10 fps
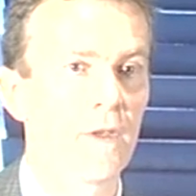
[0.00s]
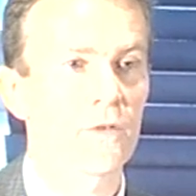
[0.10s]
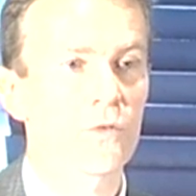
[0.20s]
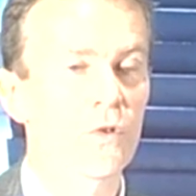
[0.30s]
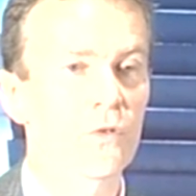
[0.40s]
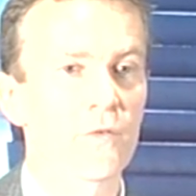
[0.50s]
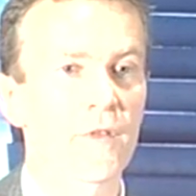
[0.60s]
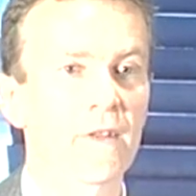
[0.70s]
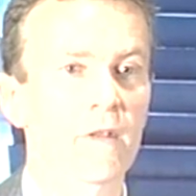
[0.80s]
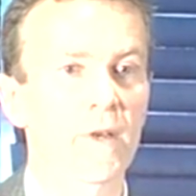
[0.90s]
So you can
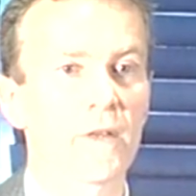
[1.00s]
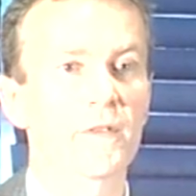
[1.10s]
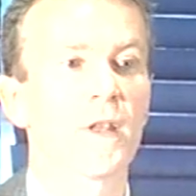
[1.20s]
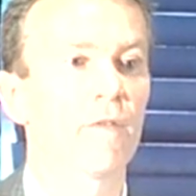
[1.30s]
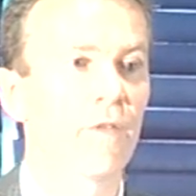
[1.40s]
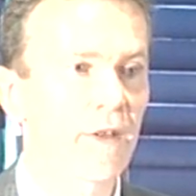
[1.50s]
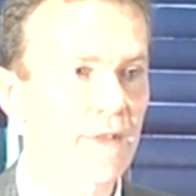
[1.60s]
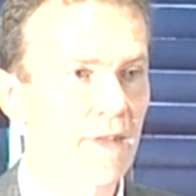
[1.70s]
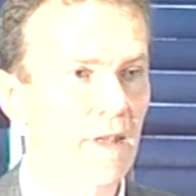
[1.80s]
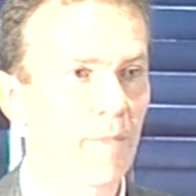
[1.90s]
think about very
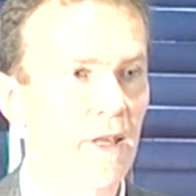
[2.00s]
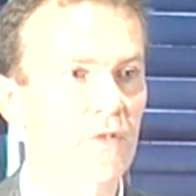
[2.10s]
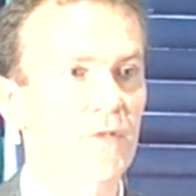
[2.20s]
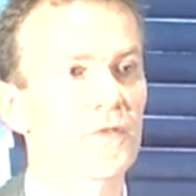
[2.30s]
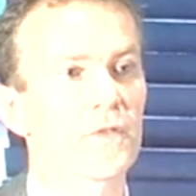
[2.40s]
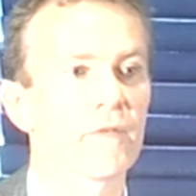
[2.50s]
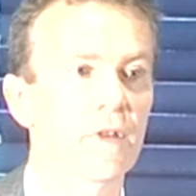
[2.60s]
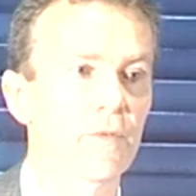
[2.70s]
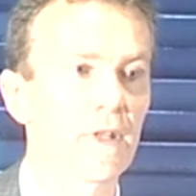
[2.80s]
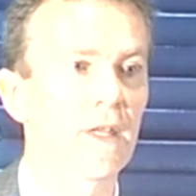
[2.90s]
sick patients to
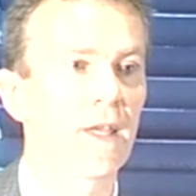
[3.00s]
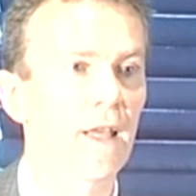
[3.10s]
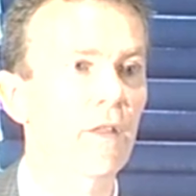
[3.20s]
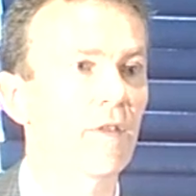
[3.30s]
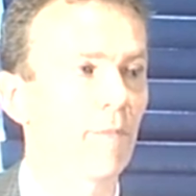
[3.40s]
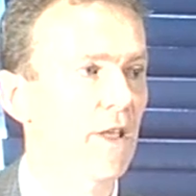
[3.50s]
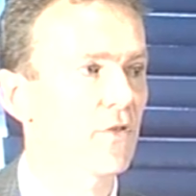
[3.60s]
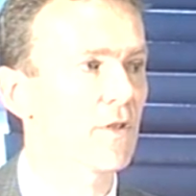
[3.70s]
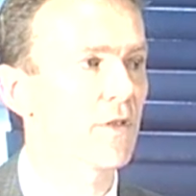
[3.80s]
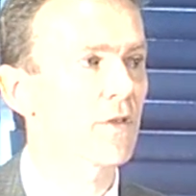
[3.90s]
very healthy
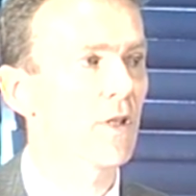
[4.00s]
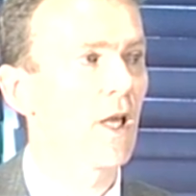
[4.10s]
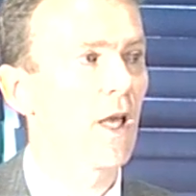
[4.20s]
patients,